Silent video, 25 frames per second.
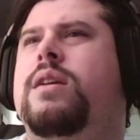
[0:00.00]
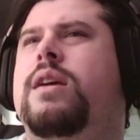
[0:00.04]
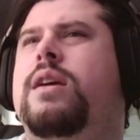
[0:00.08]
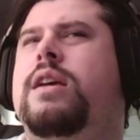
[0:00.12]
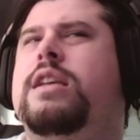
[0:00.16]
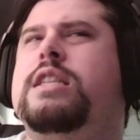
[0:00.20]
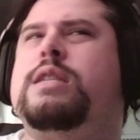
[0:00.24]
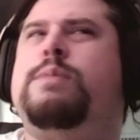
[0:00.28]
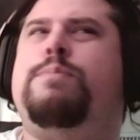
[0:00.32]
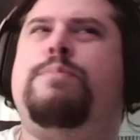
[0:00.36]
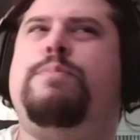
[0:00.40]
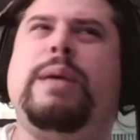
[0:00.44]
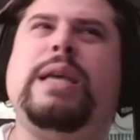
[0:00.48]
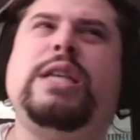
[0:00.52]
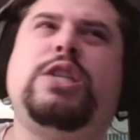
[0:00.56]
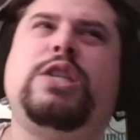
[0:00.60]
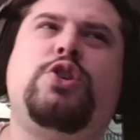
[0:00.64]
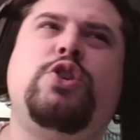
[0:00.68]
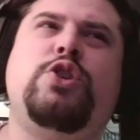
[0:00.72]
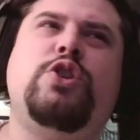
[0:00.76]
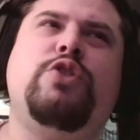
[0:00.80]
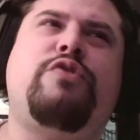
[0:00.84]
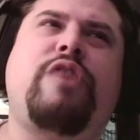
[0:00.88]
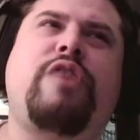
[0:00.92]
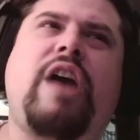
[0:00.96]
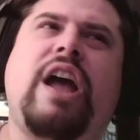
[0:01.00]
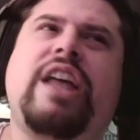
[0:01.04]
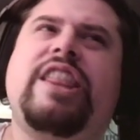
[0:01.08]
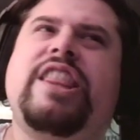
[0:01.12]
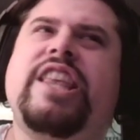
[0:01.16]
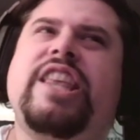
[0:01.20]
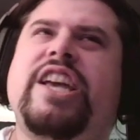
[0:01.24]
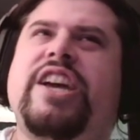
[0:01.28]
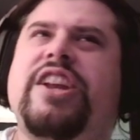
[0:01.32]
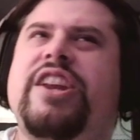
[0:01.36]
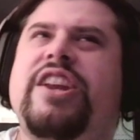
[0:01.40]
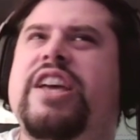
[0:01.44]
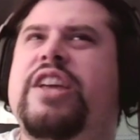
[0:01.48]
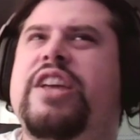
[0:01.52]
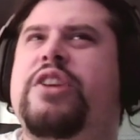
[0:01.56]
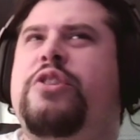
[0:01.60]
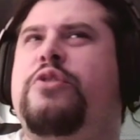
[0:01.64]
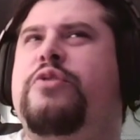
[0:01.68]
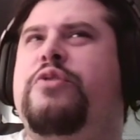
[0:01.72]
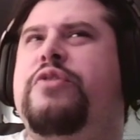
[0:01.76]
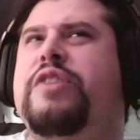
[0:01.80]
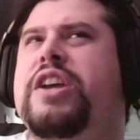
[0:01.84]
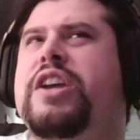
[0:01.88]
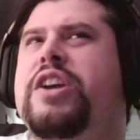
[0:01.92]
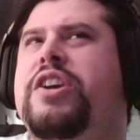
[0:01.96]
Is Be-True finally gonna
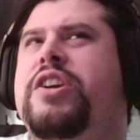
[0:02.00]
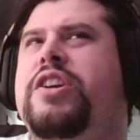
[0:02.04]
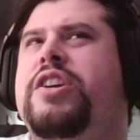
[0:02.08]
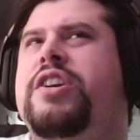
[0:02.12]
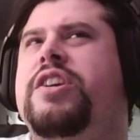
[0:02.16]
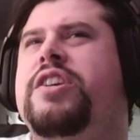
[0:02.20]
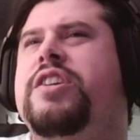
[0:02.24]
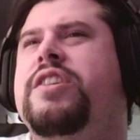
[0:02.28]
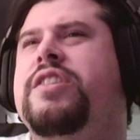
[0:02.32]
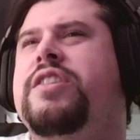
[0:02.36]
interfere?